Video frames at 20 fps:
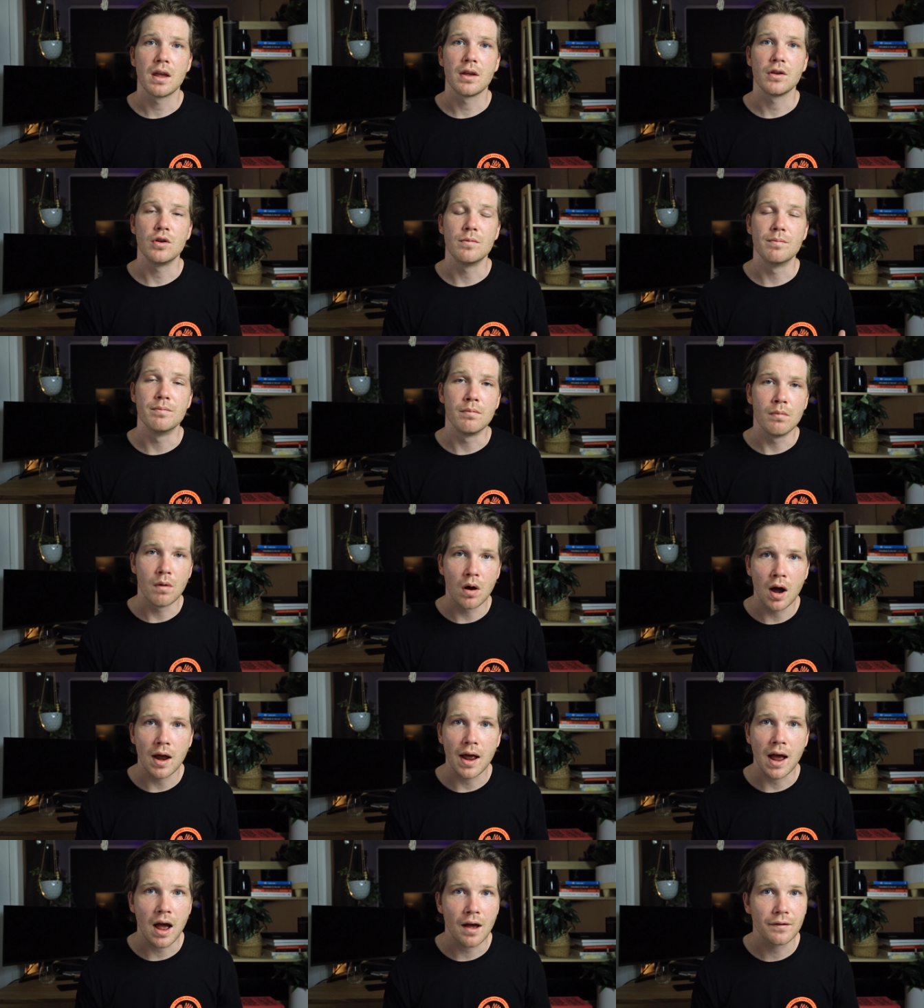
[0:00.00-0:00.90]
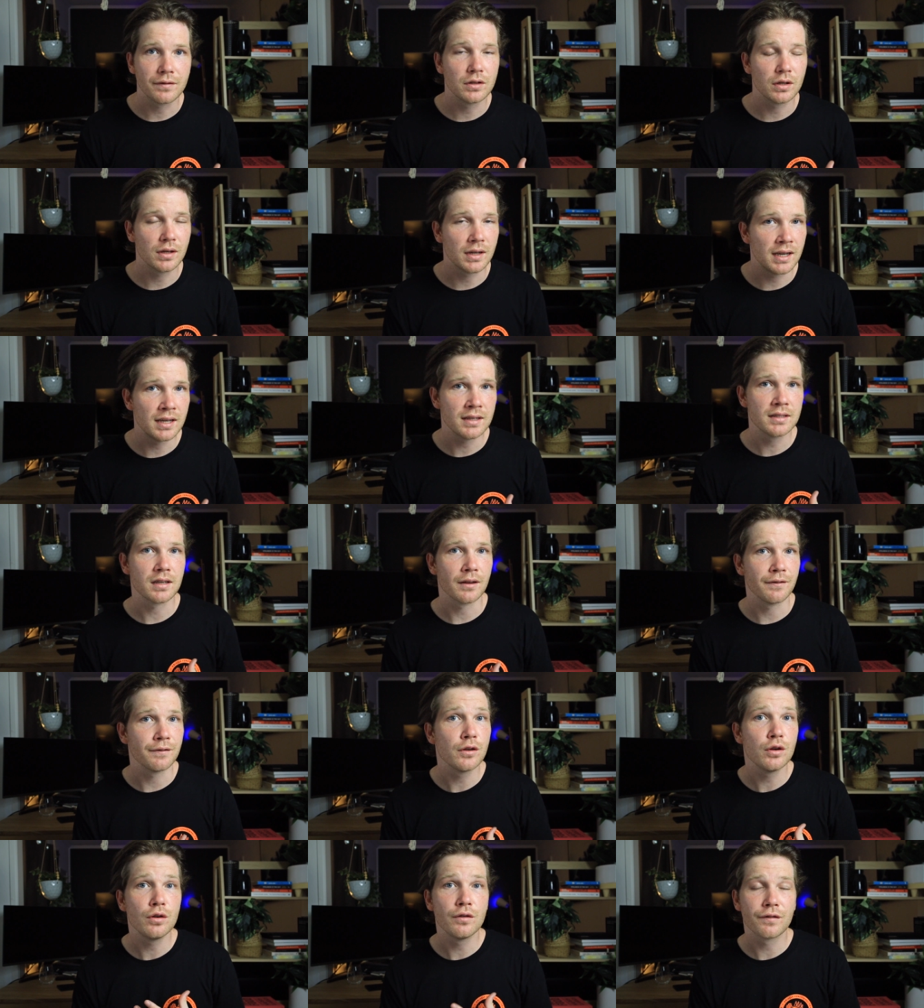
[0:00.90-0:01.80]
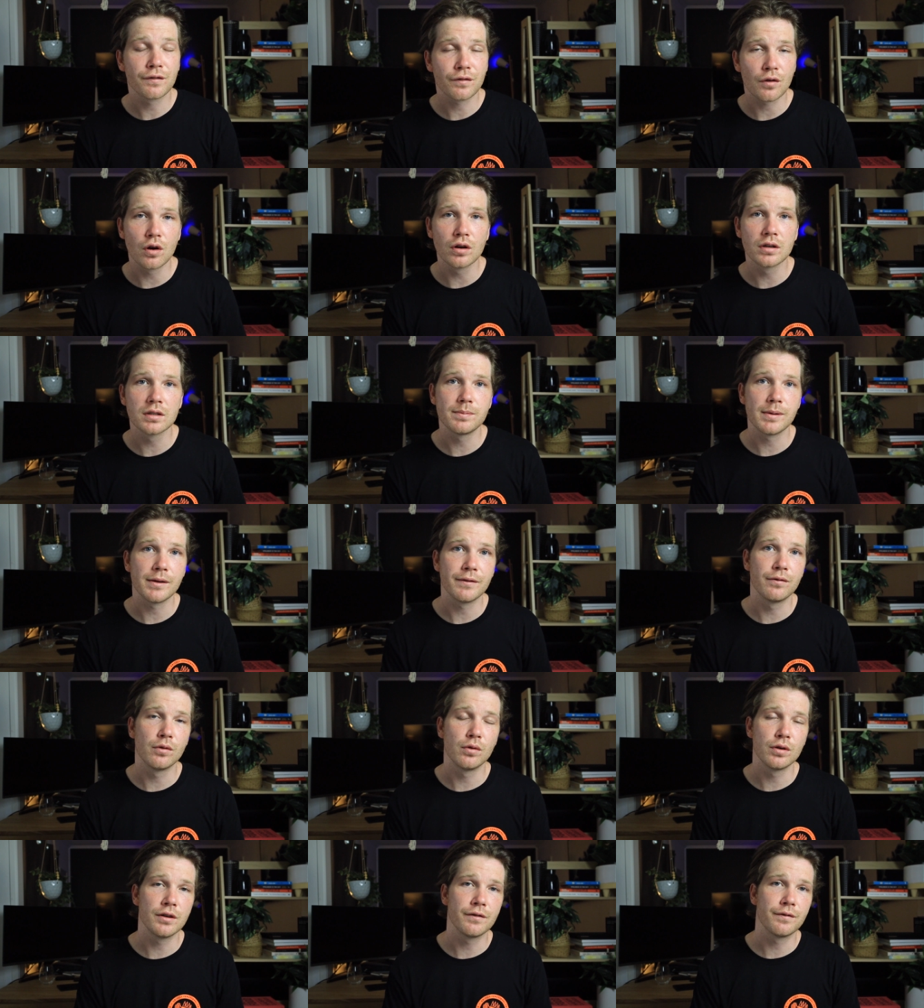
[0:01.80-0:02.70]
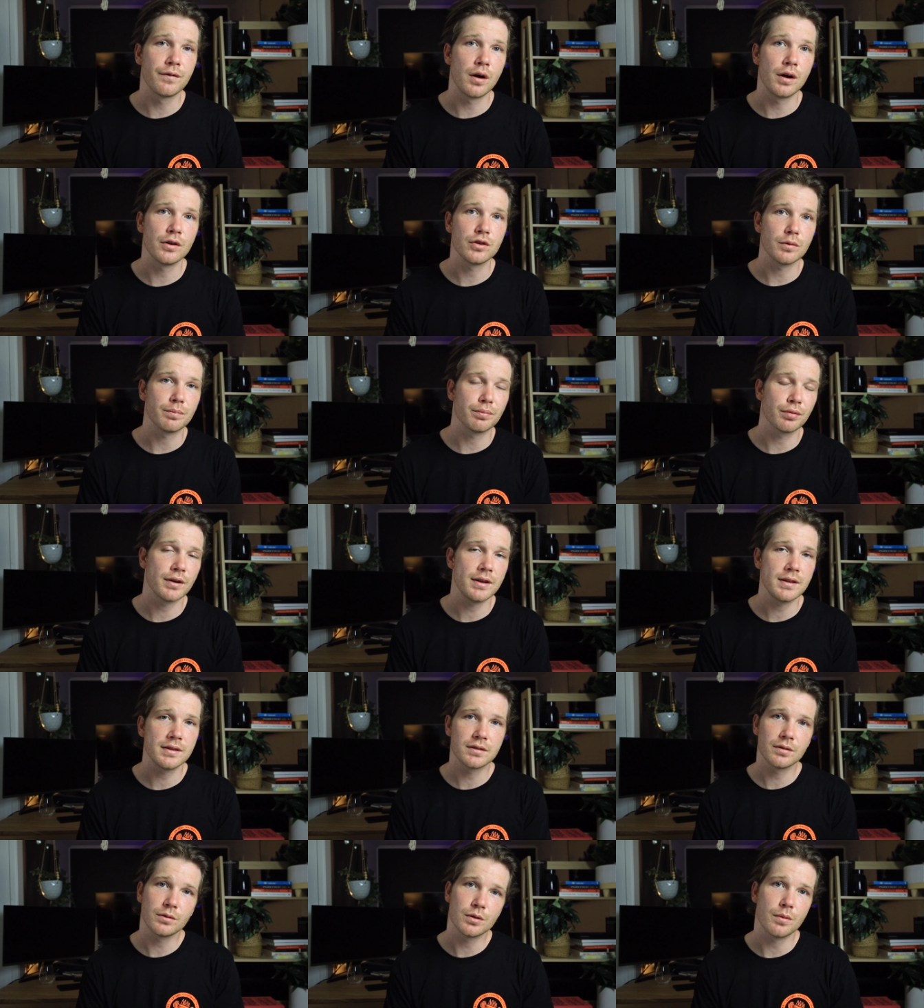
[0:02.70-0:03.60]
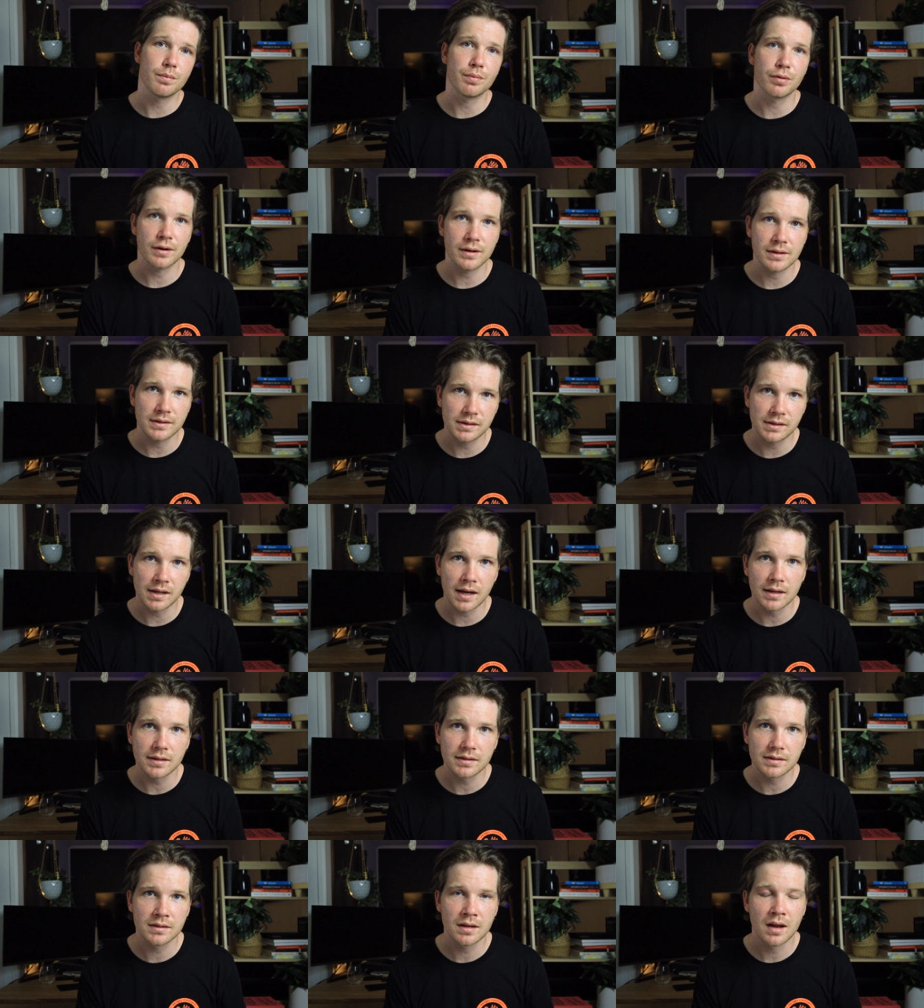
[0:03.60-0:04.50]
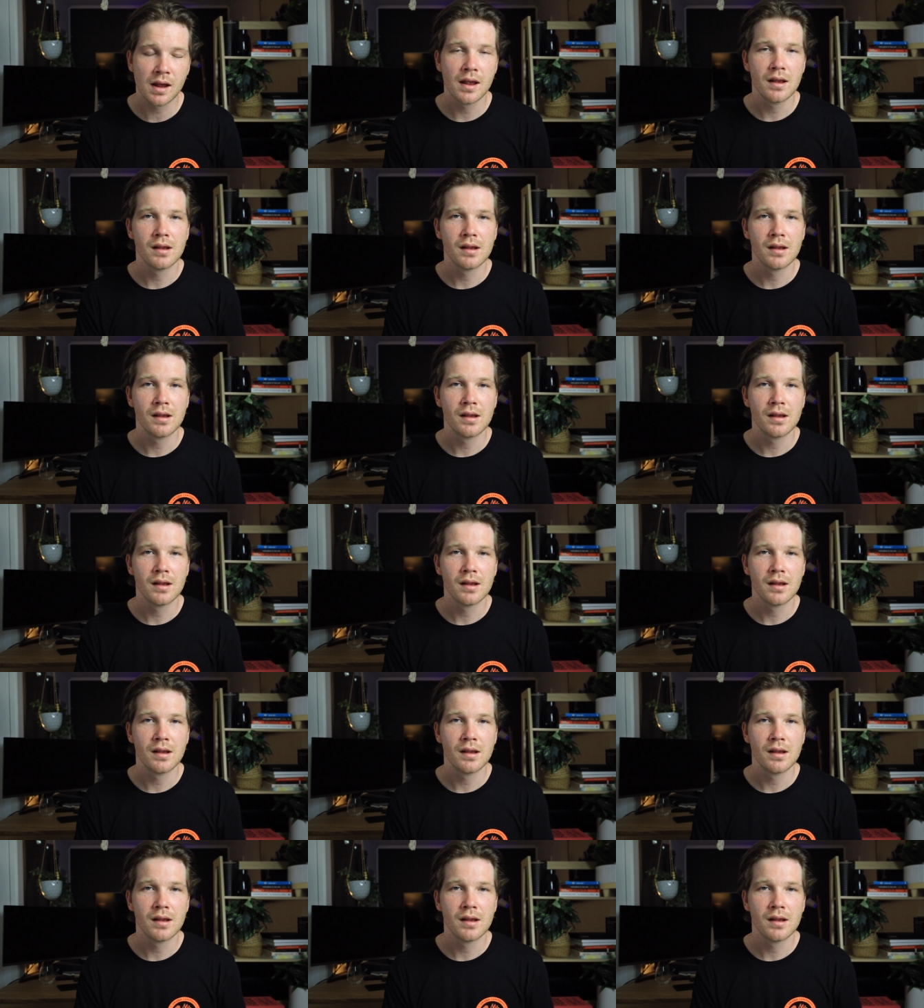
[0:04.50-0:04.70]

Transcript: You might have to kiss a few frogs before you find your prince or your princess.